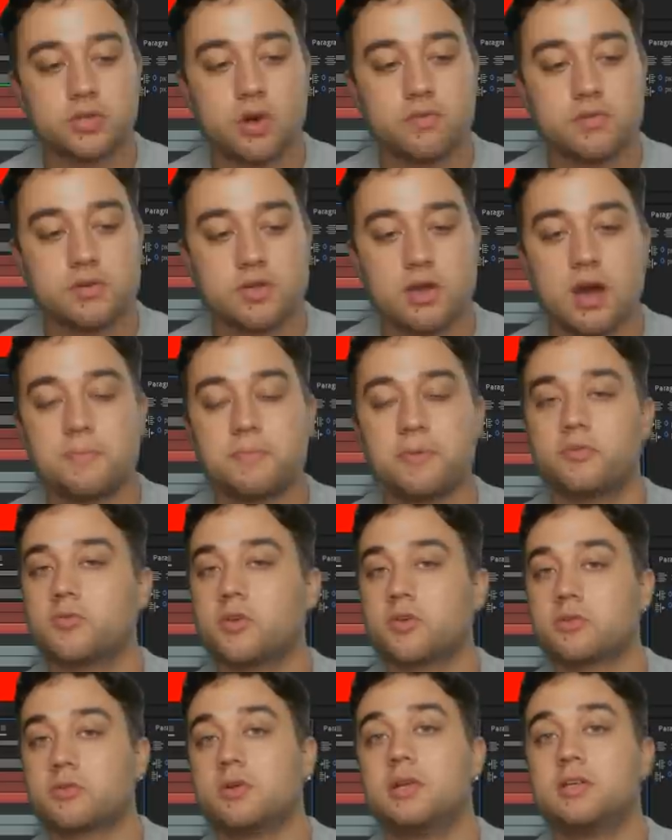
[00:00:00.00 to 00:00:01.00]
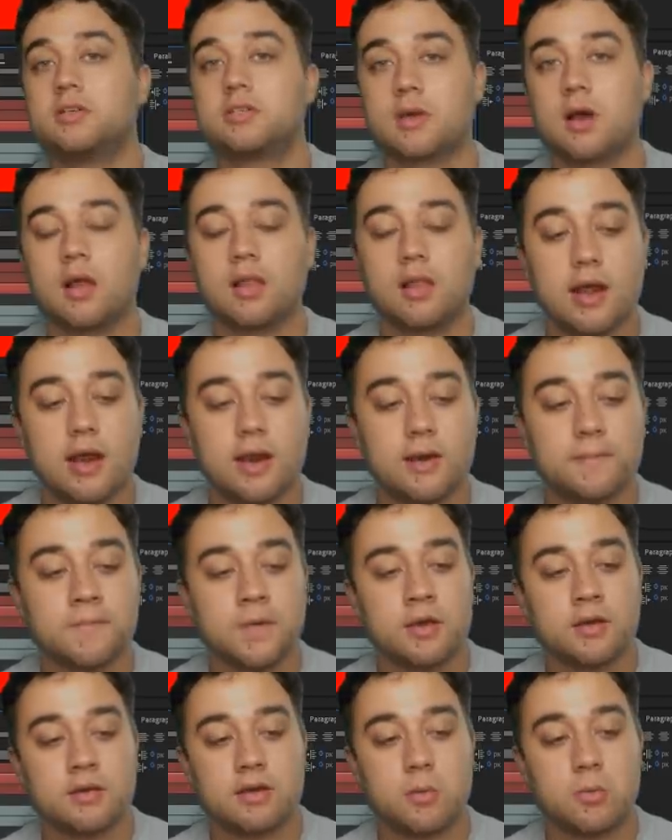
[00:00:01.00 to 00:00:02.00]
it's over top of your 3D skull layer.
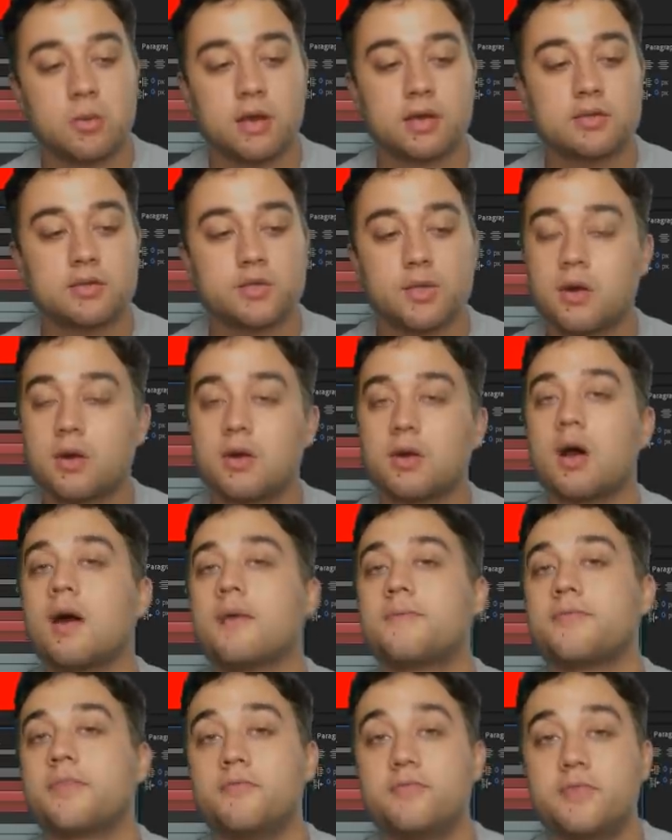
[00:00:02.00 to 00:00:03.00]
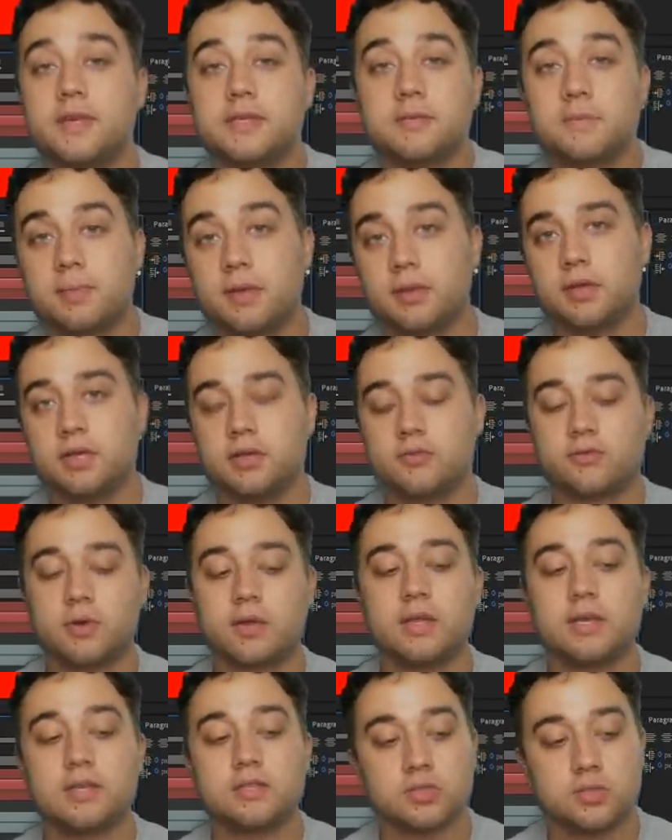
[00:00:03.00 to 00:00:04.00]
Now we're gonna turn off the visibility
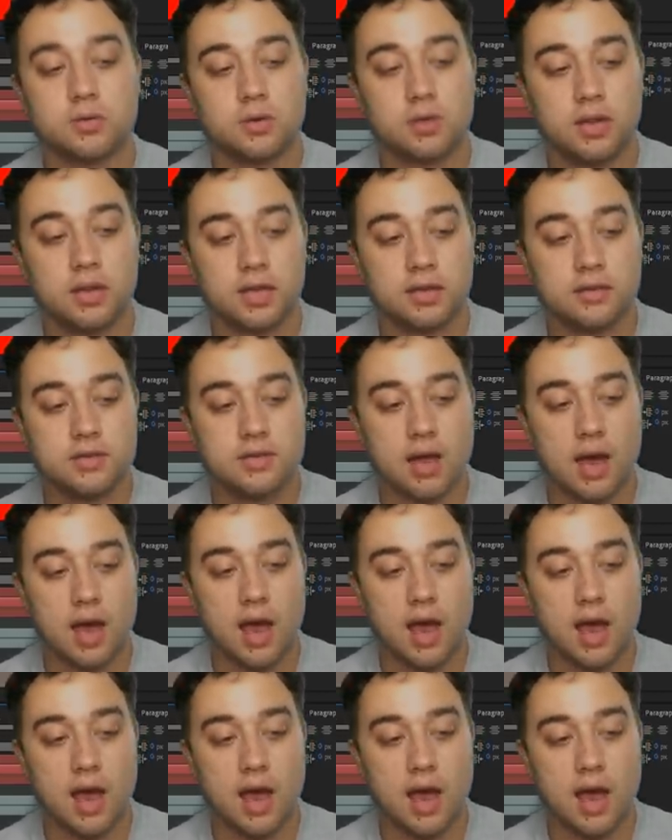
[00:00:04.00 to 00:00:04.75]
for this. So click the